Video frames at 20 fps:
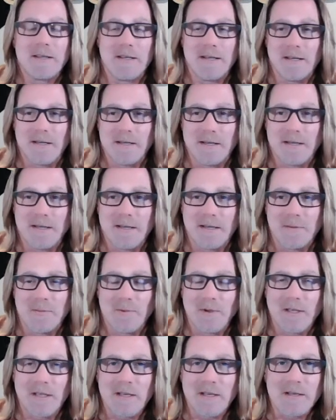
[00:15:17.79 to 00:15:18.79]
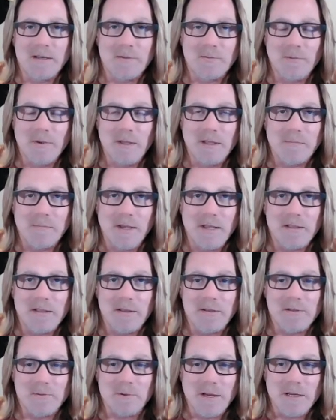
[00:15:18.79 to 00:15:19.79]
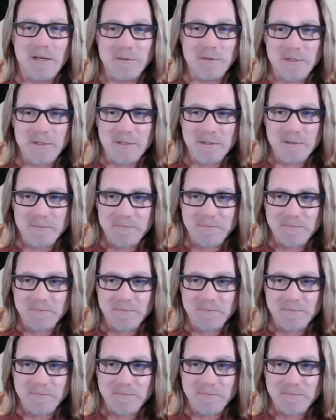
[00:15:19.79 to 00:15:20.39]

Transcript: And we can make those arrangements.